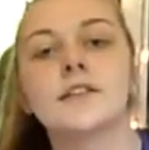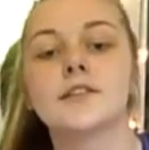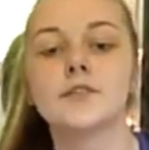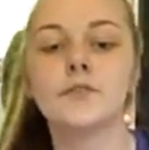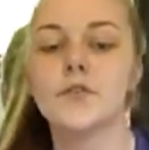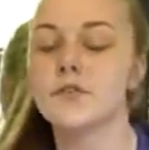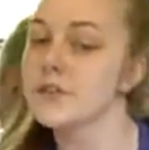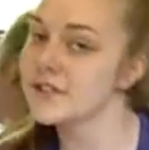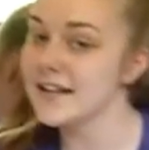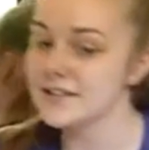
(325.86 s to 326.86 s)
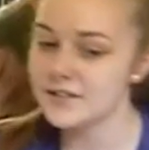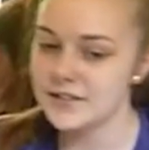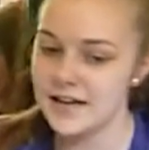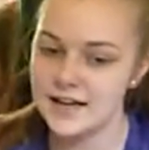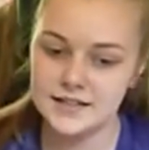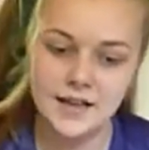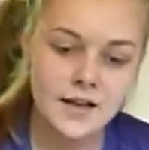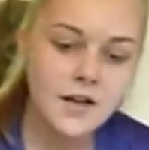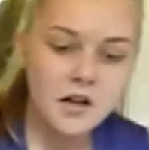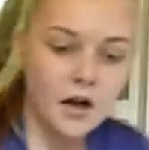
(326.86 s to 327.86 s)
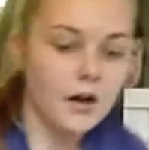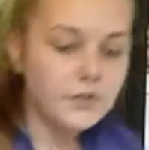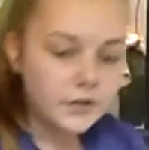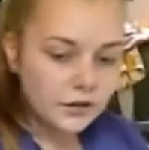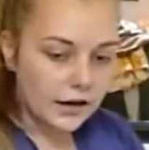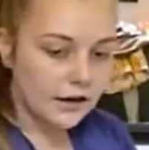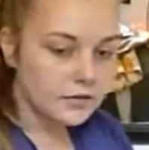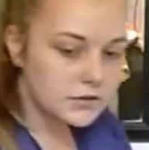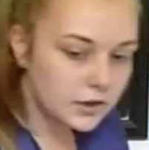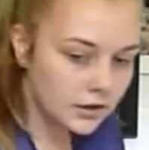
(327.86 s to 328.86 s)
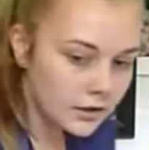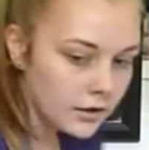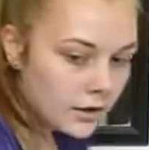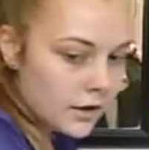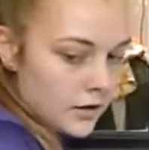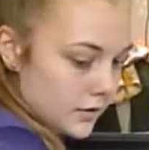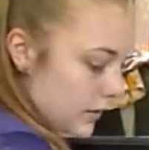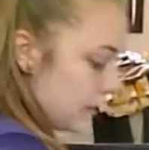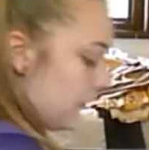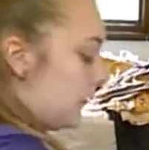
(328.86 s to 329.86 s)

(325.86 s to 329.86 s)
so for the first exercise on the ground, you're going to